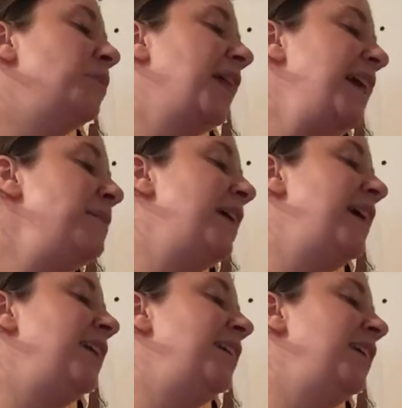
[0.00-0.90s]
blame
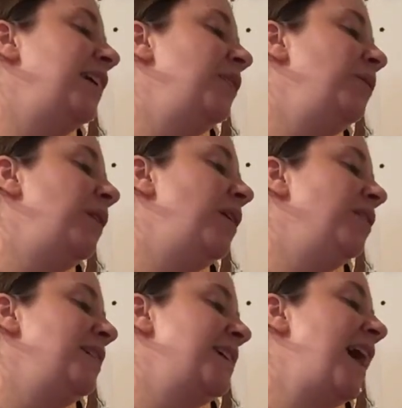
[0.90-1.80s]
it, you know,
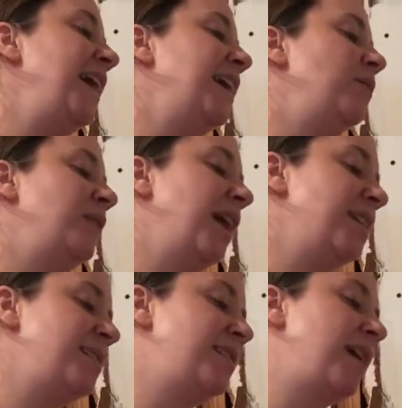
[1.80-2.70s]
on the diet. We
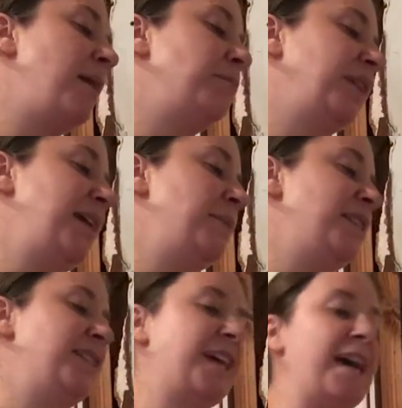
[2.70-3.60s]
got to stop blaming
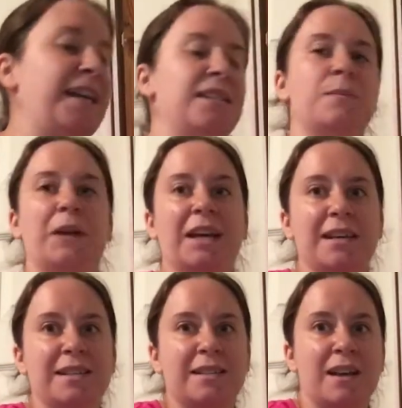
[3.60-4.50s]
the diets,
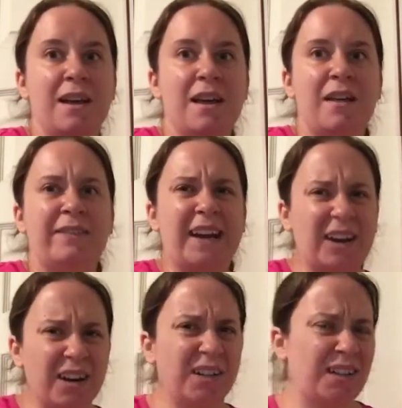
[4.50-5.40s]
because there
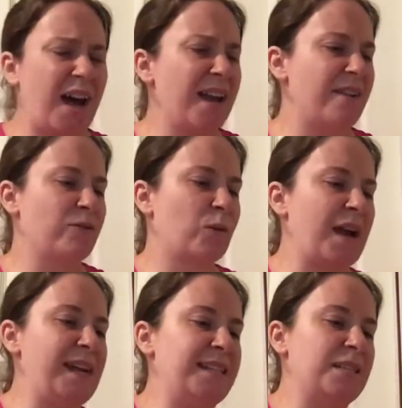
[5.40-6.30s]
are a lot of
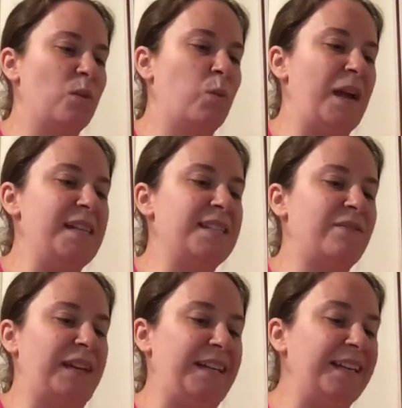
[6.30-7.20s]
great ways
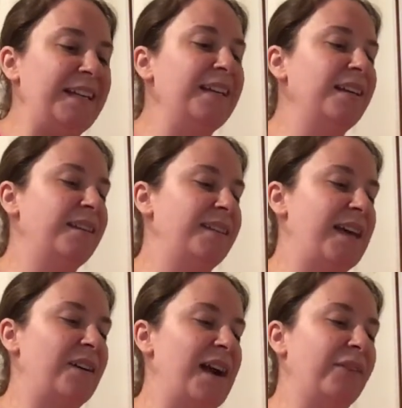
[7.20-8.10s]
of eating that
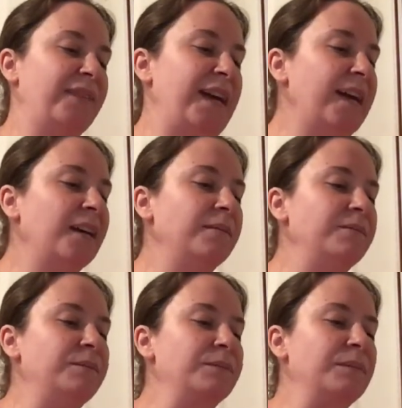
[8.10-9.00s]
are out there.
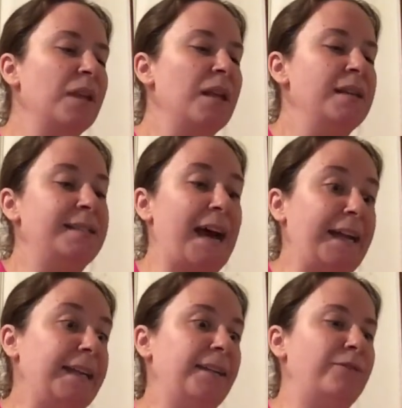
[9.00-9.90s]

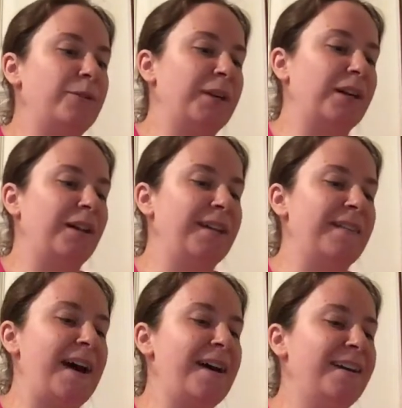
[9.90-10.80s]
Diet, if you want to call it
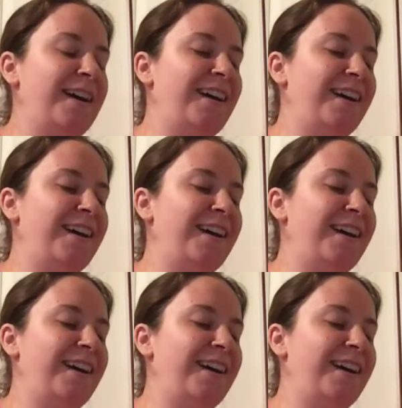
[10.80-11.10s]
that.